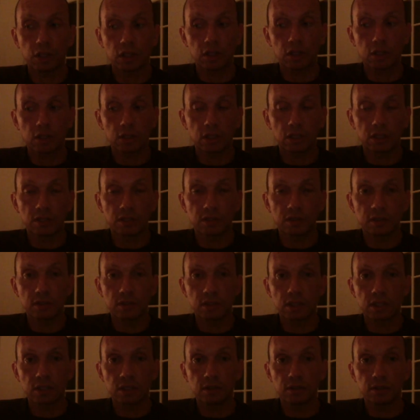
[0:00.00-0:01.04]
that is
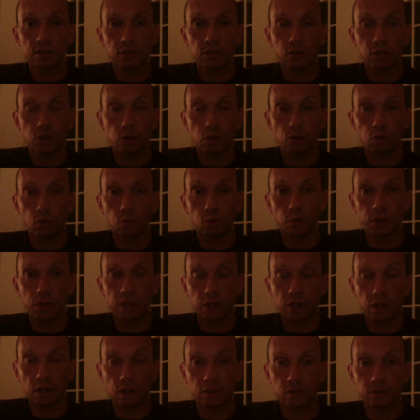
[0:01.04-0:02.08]
insecure
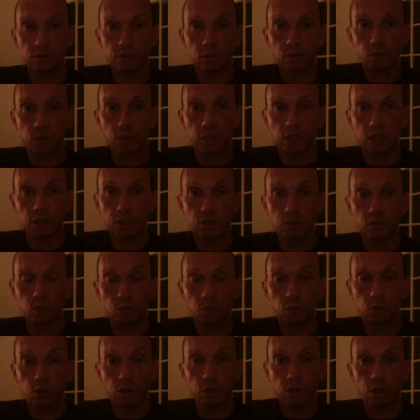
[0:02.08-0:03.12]
within us that we need to
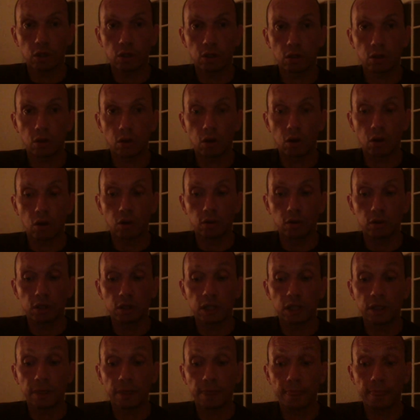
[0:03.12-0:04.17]
work on.
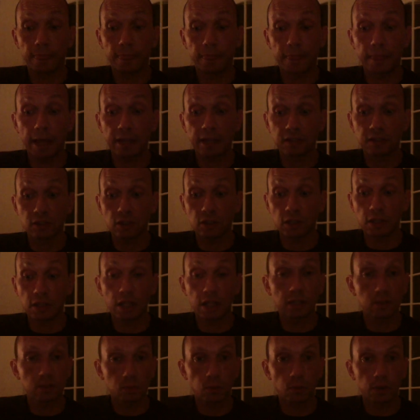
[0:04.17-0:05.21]
Actually,
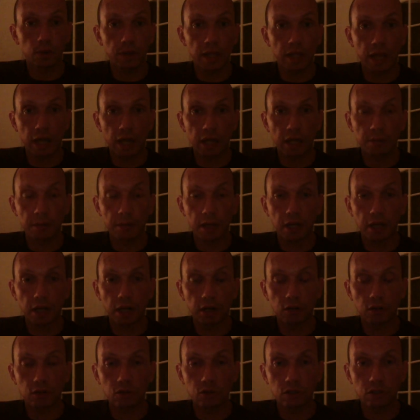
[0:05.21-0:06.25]
that's what the Hangman
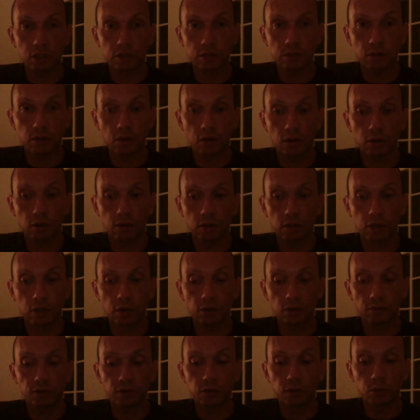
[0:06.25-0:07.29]
energies are in
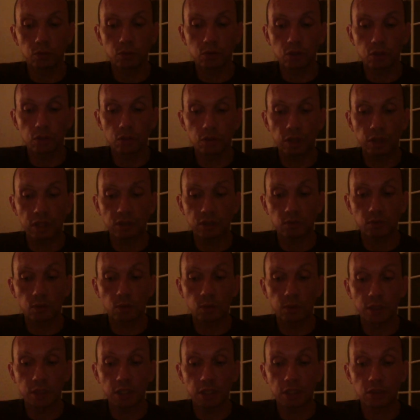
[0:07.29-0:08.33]
our future. That's what
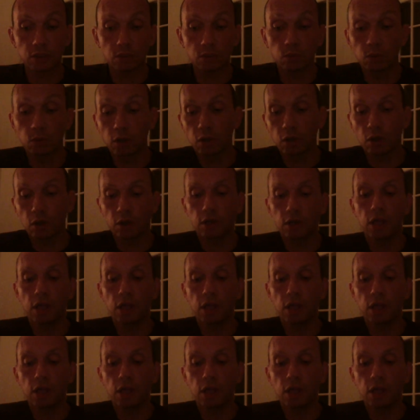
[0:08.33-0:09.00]
we need to work on.